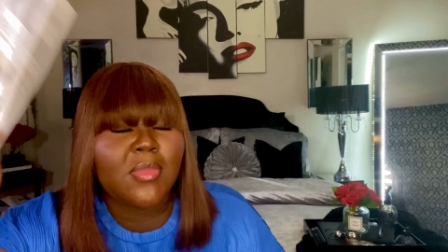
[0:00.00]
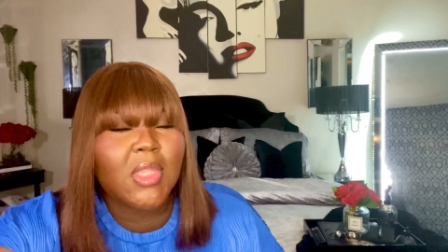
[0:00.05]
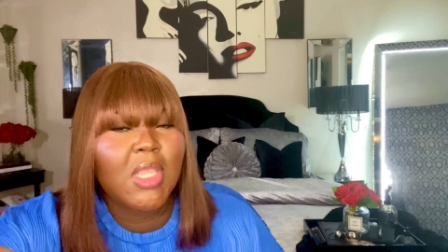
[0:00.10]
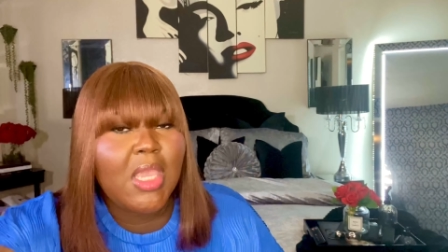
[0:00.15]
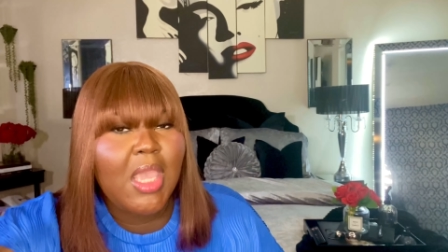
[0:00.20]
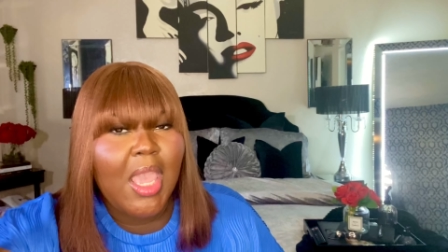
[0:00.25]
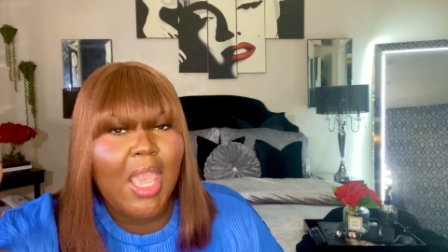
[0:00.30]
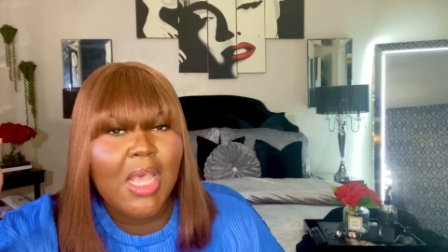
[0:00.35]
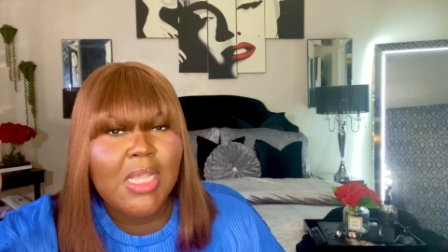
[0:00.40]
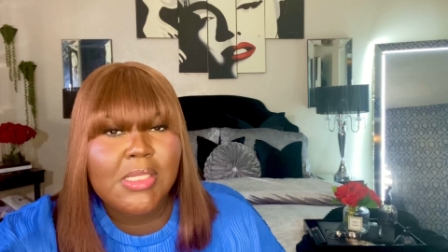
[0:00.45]

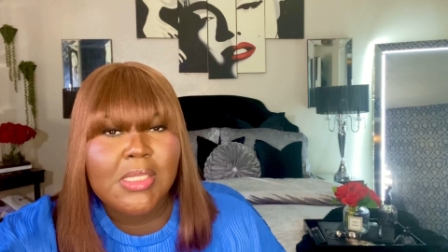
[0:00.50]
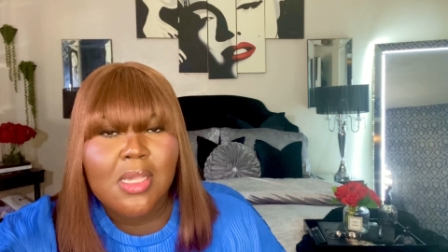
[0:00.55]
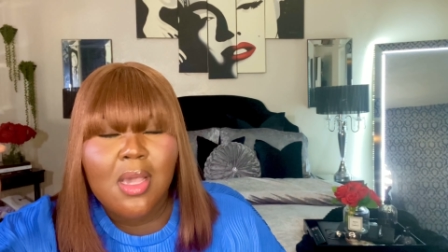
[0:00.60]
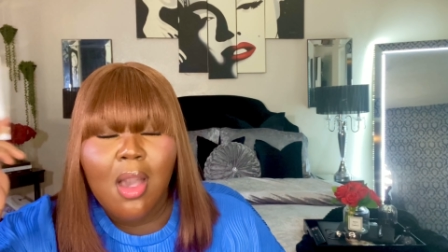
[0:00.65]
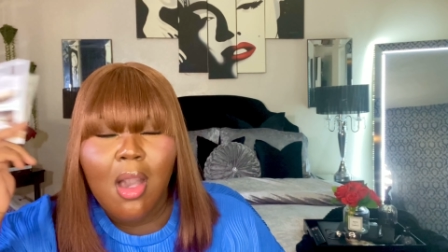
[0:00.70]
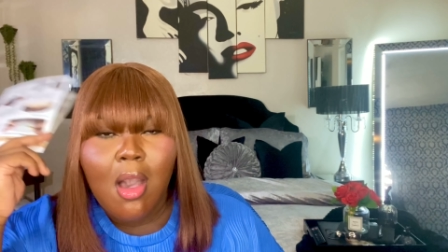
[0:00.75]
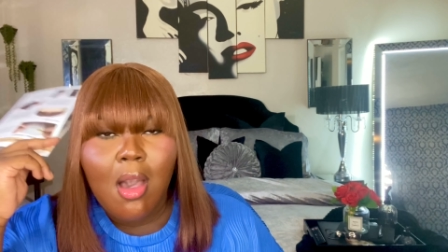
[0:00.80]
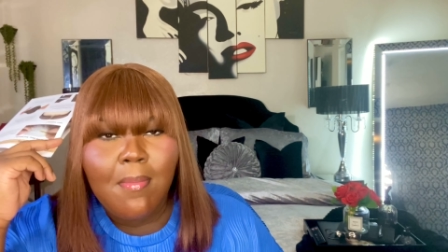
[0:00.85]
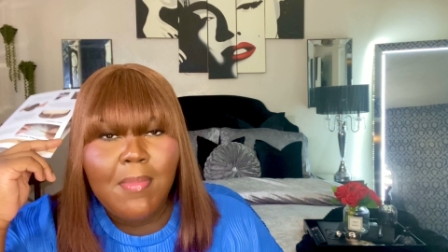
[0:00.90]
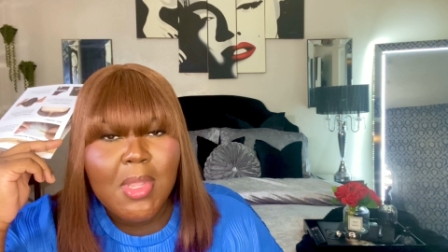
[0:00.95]
It has a
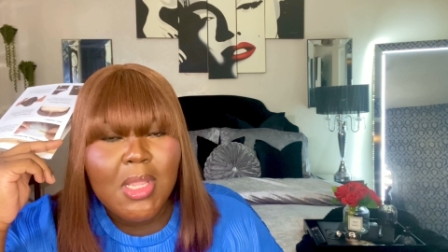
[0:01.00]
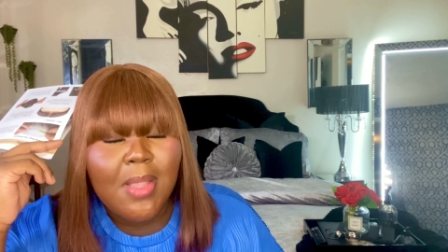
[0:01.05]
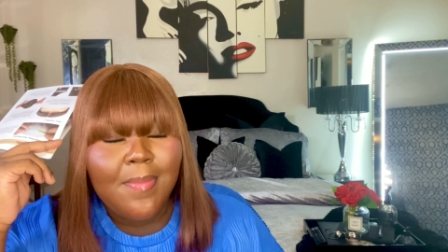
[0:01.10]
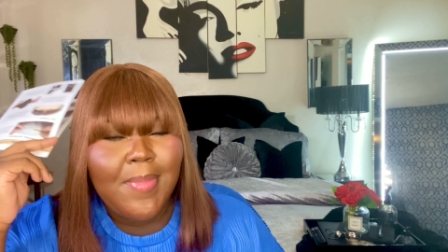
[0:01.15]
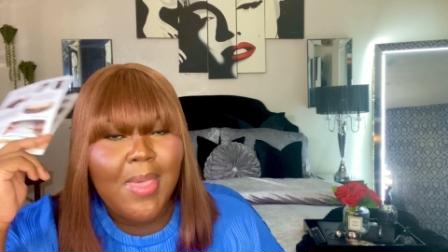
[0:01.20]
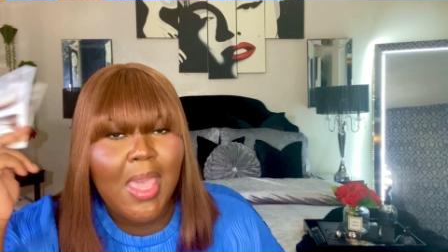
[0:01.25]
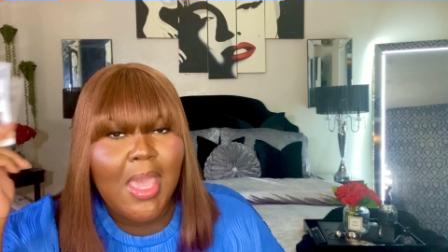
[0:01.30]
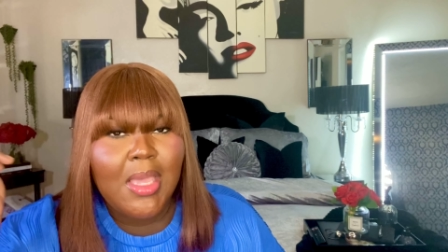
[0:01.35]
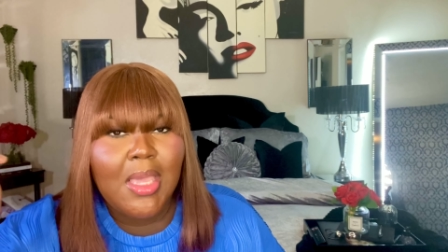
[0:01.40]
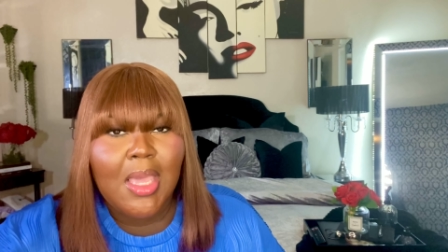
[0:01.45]
comb in the
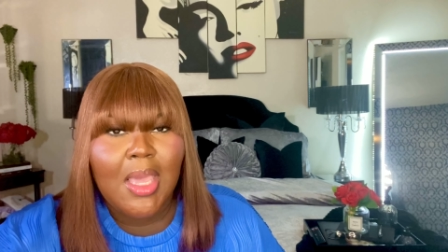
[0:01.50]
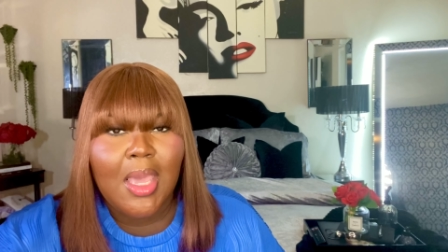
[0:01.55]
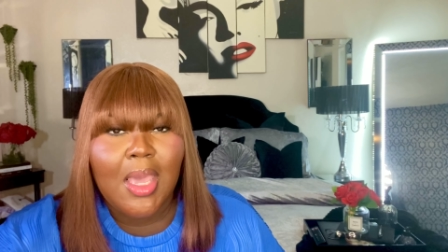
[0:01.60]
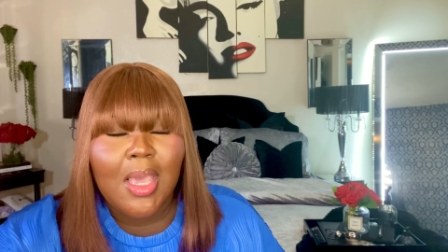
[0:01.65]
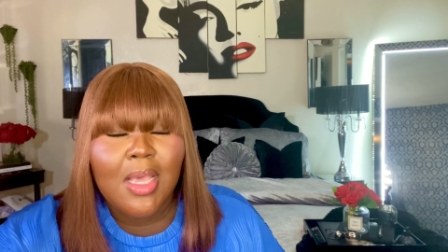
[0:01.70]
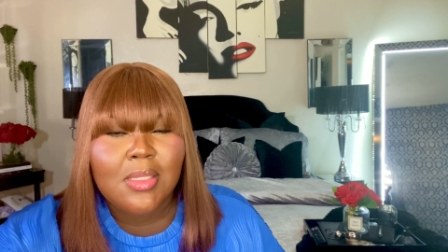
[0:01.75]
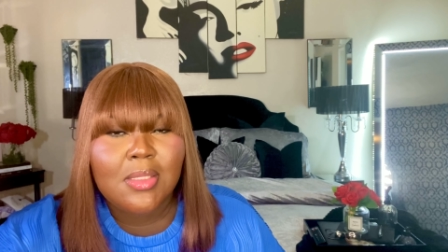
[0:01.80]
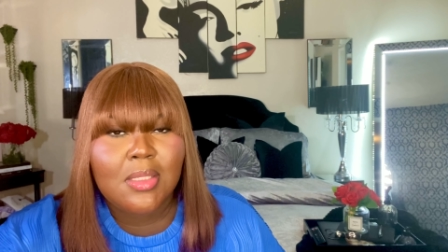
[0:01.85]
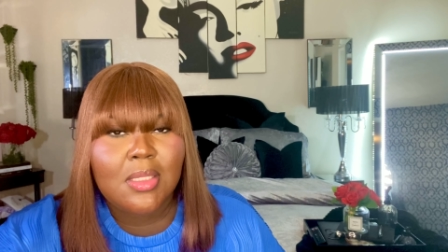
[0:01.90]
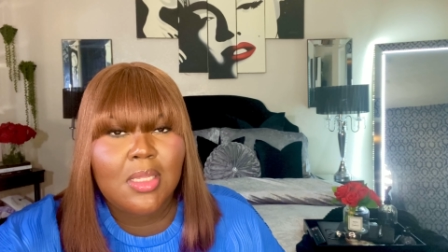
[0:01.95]
back. It
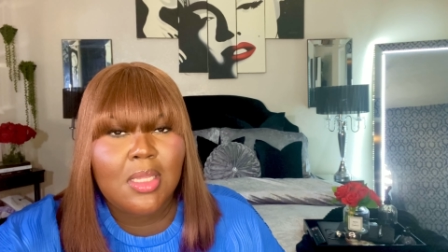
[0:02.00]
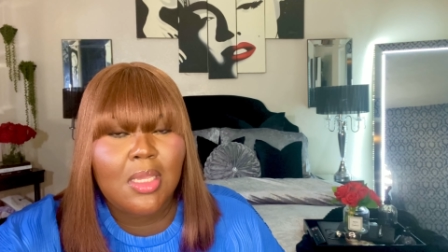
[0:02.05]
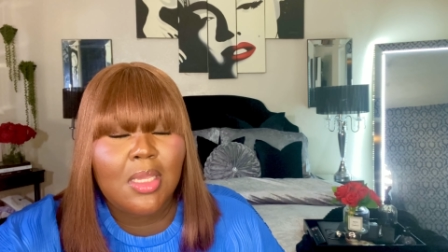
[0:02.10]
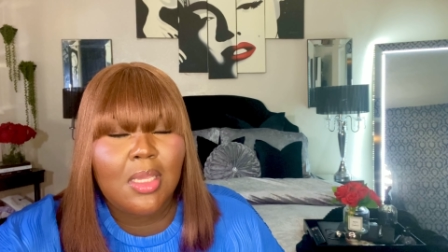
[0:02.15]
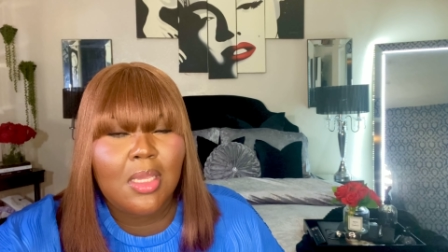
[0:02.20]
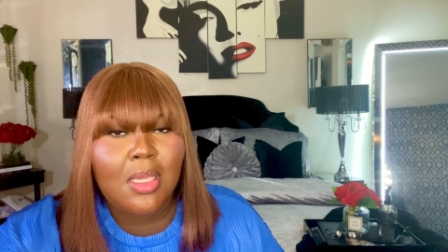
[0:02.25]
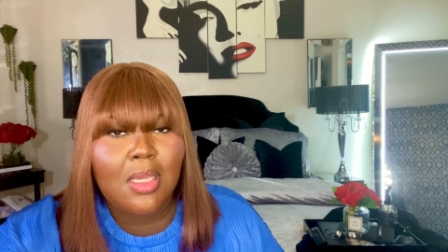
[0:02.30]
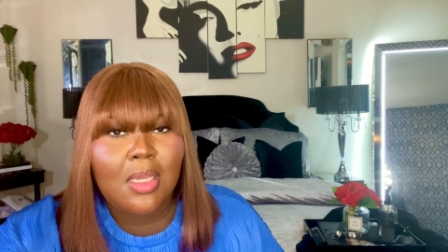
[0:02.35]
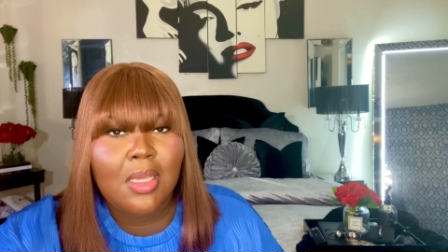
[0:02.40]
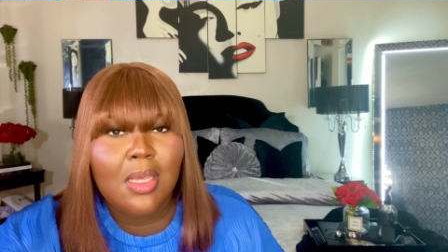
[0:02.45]
has the